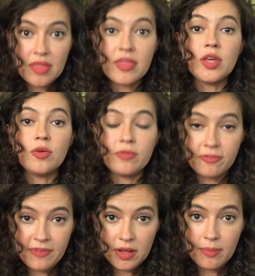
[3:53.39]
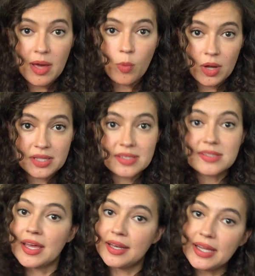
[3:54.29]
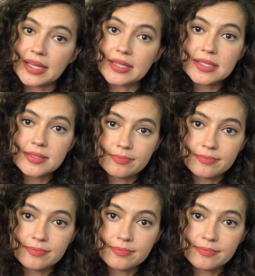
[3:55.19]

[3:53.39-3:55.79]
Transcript: that you fulfill my wants and needs.